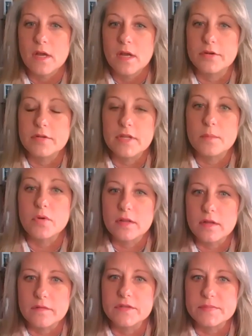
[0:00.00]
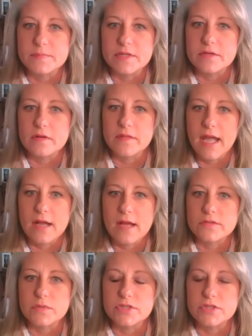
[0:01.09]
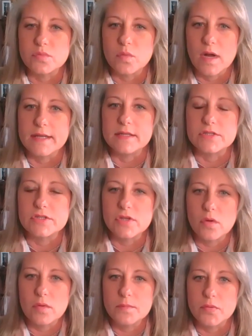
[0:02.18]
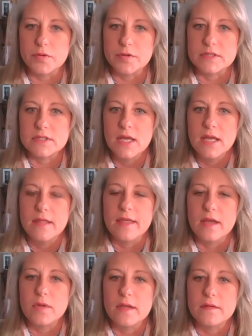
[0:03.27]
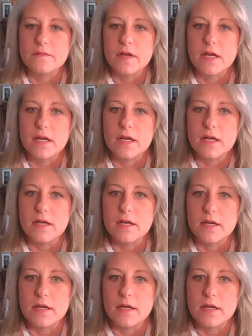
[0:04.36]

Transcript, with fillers: under the umbrella of the Speaker of the House, which is why it is so important that we have uh,